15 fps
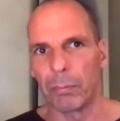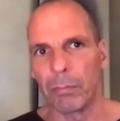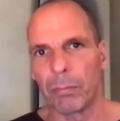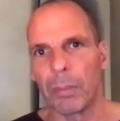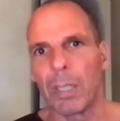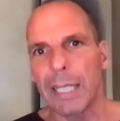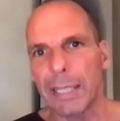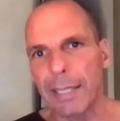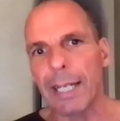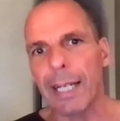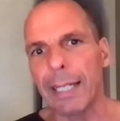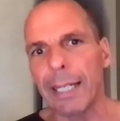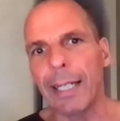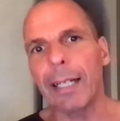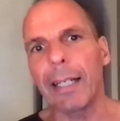Is there
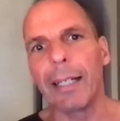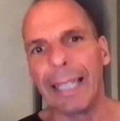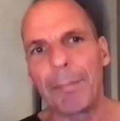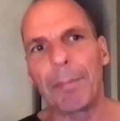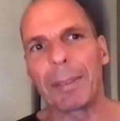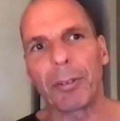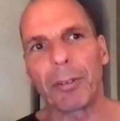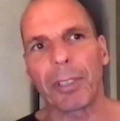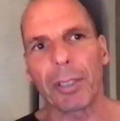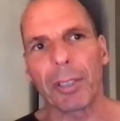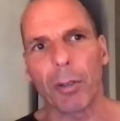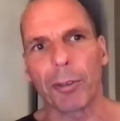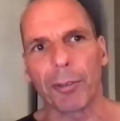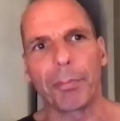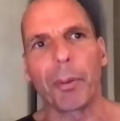any limit to the
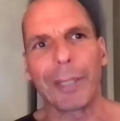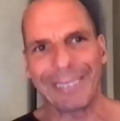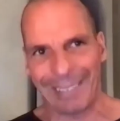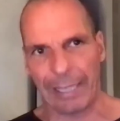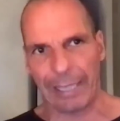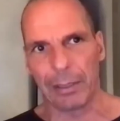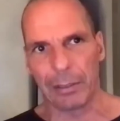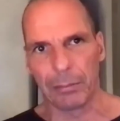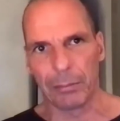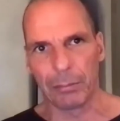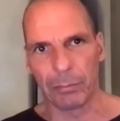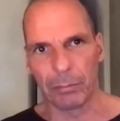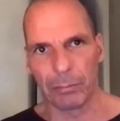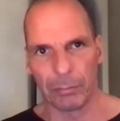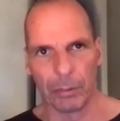growth of poetry?
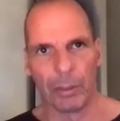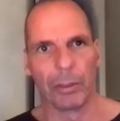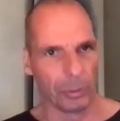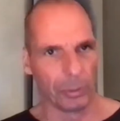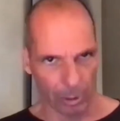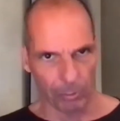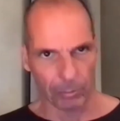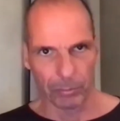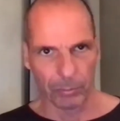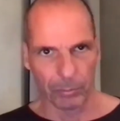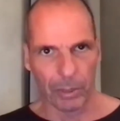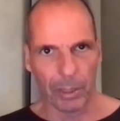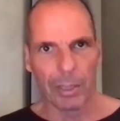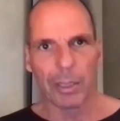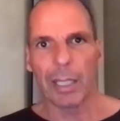No.
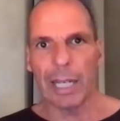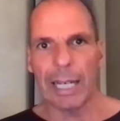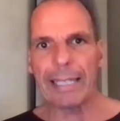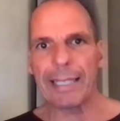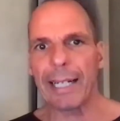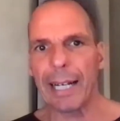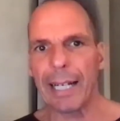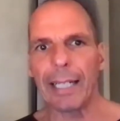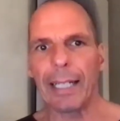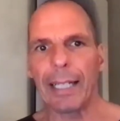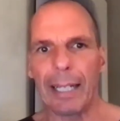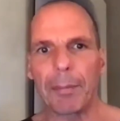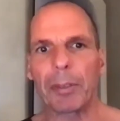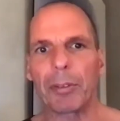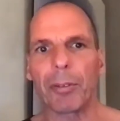Is there any
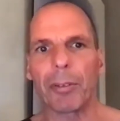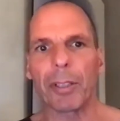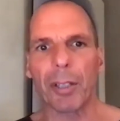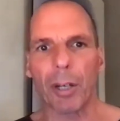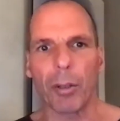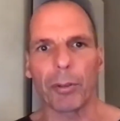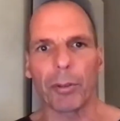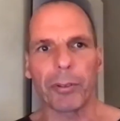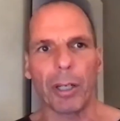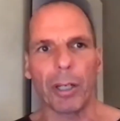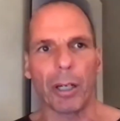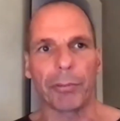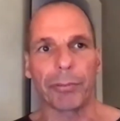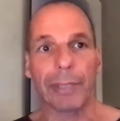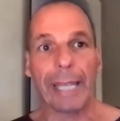limit to the growth
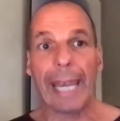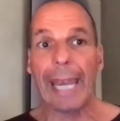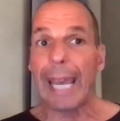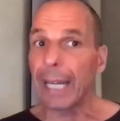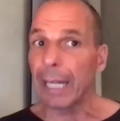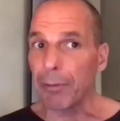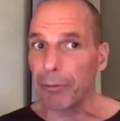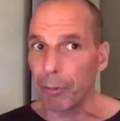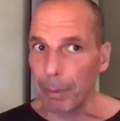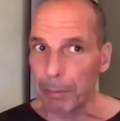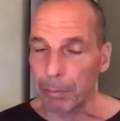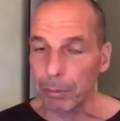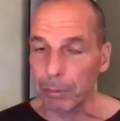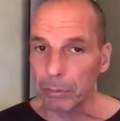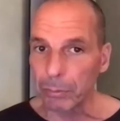of caring for
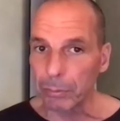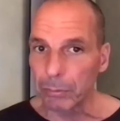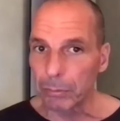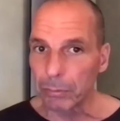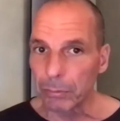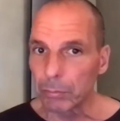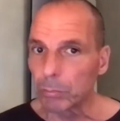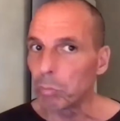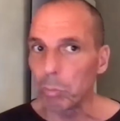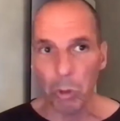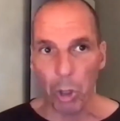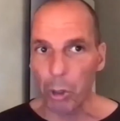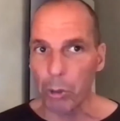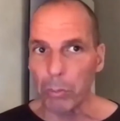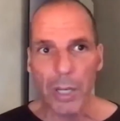people?
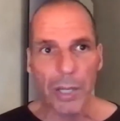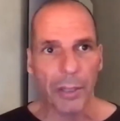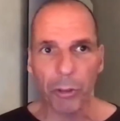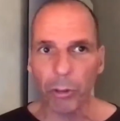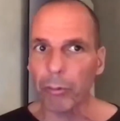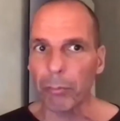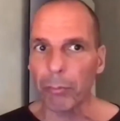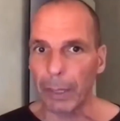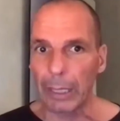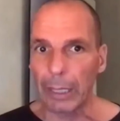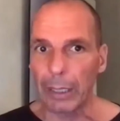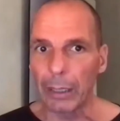No, and there shouldn't be.